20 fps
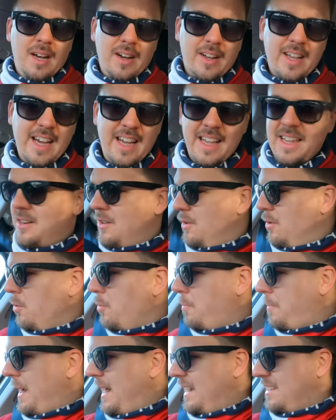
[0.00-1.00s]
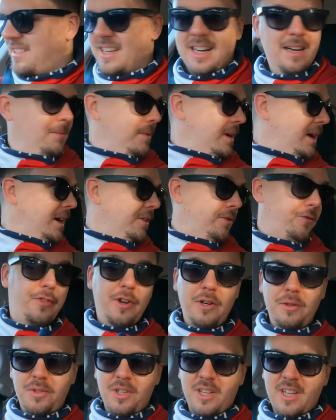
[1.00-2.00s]
Okay, all packed up. I've
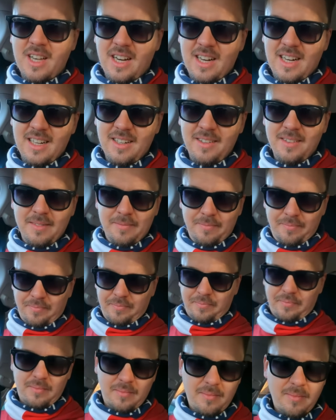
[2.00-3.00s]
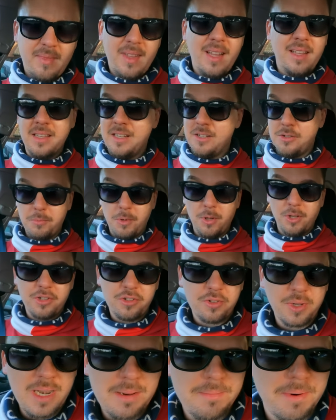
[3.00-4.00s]
filled the car. There's more than
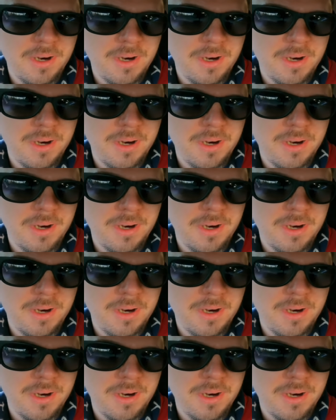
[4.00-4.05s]
twenty